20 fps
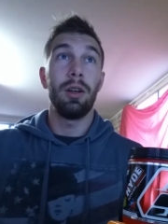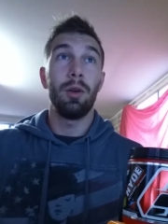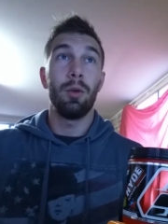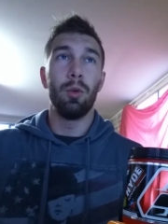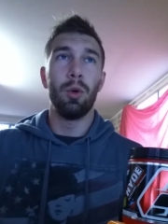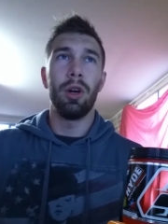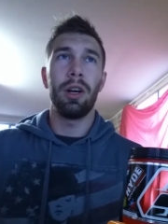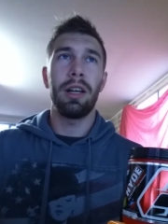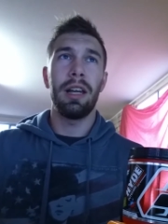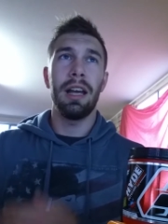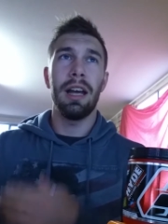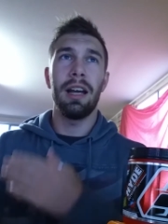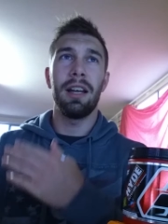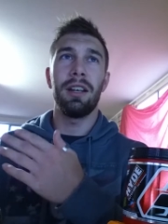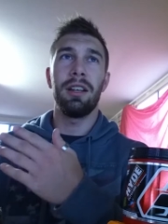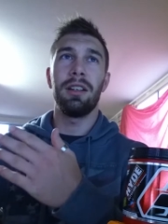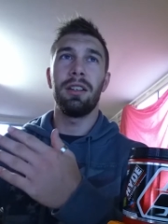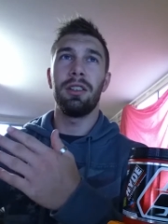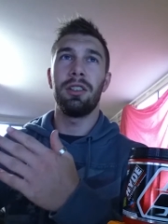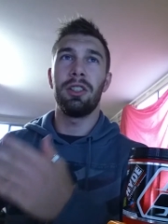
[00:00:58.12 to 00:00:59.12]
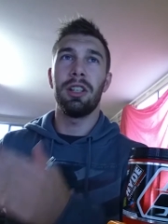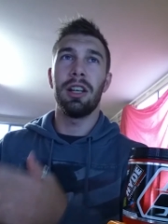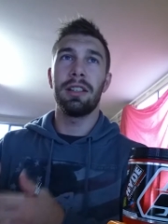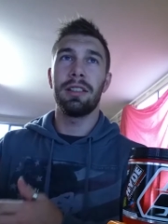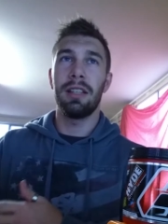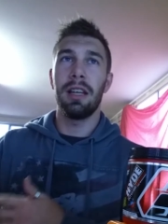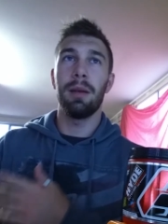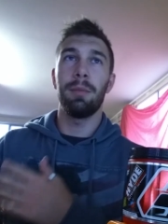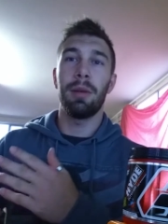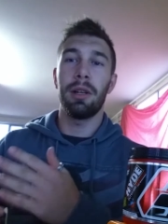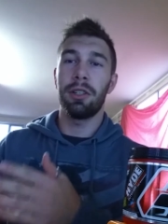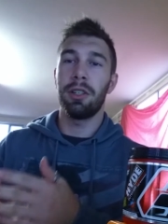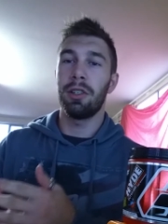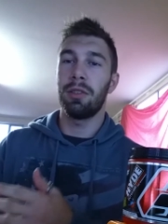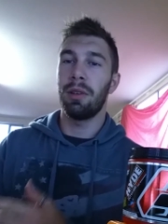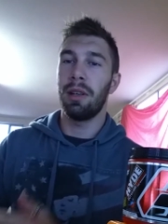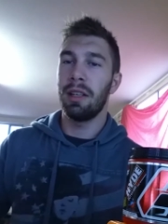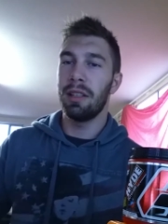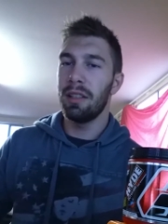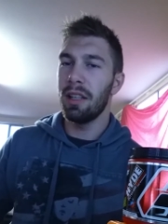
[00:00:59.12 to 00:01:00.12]
work out just how much
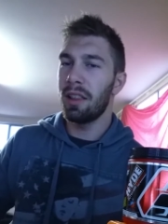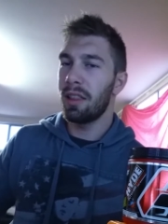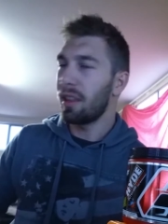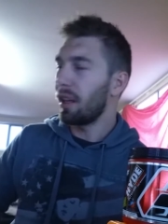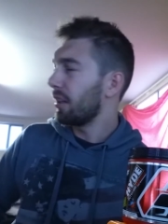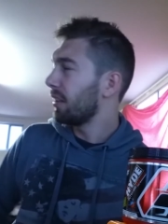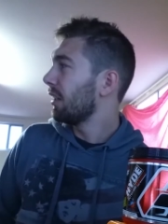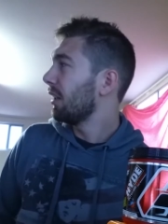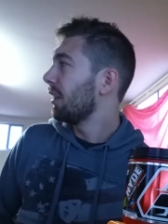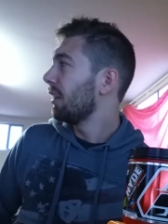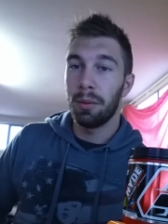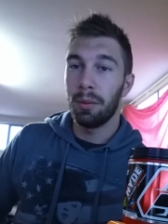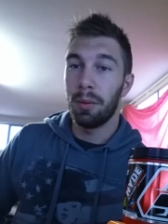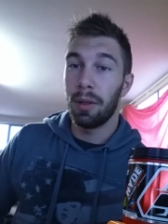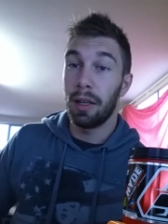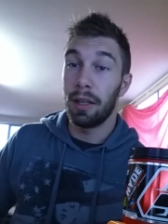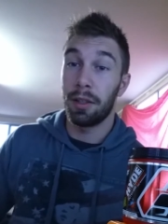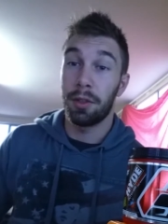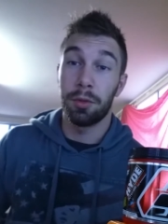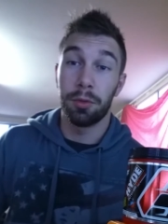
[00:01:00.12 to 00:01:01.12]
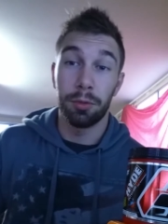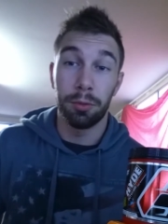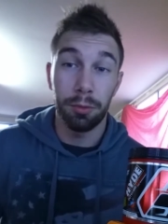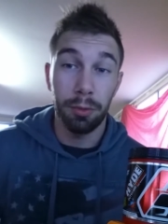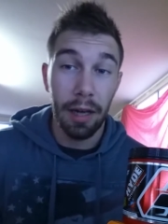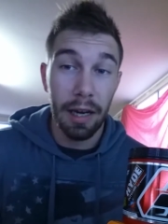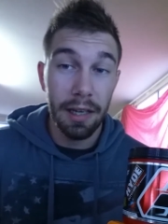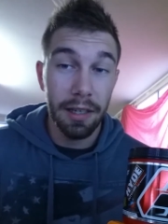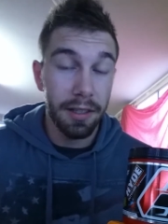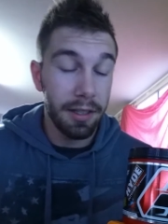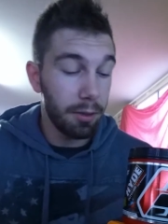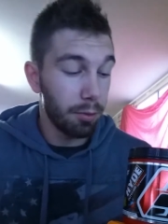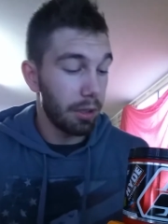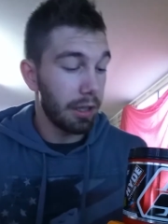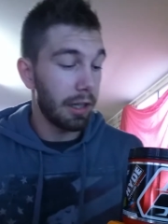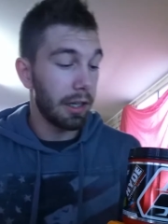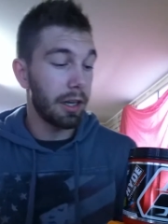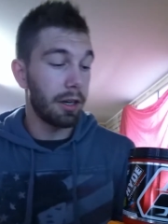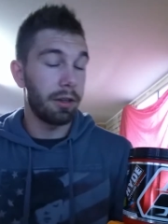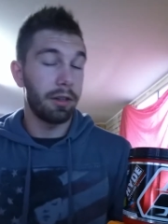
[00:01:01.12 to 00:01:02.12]
it's raining. Is that thunder? Yeah, crazy
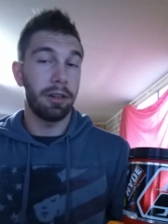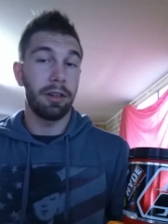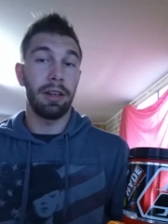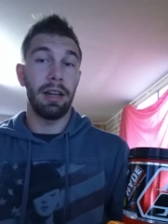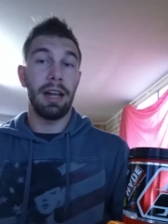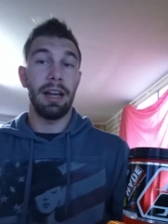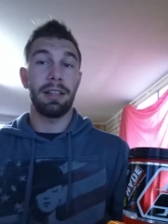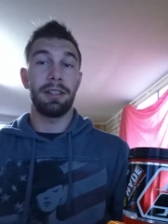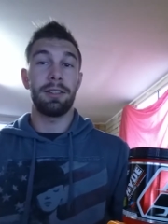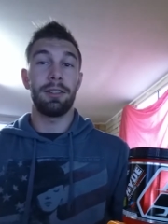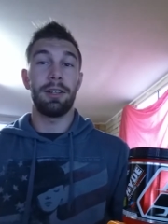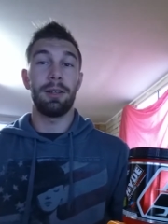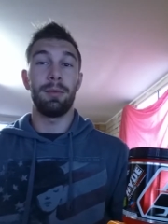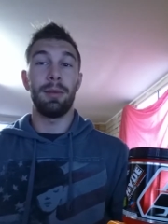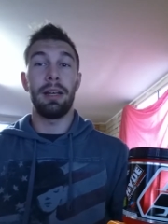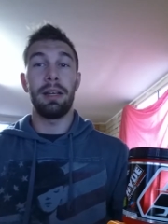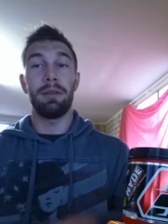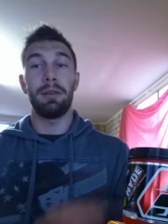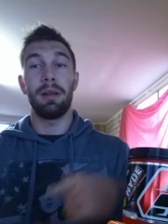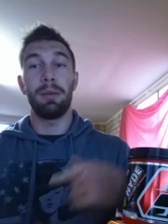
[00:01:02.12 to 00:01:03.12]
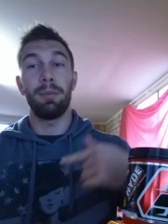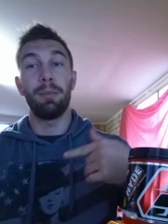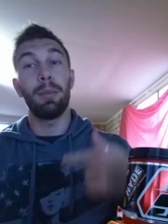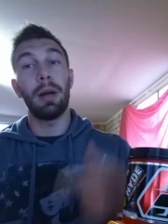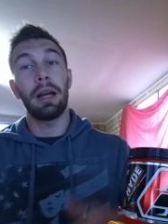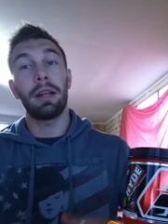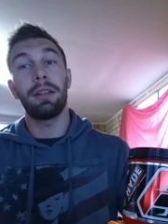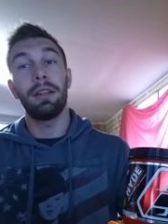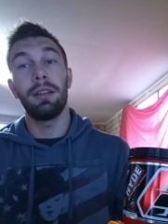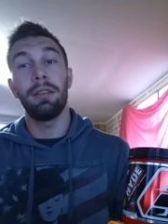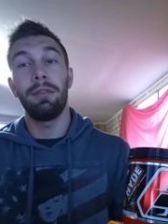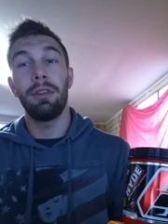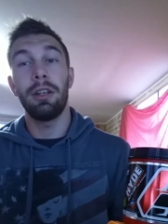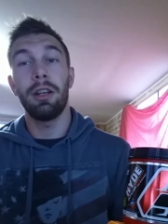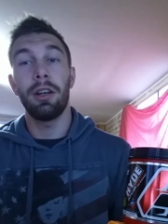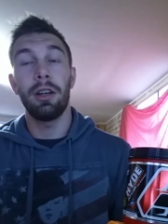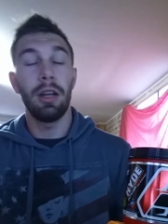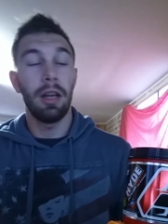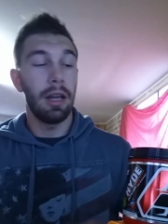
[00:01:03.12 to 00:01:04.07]
weather going on outside. But anyway, back to the video.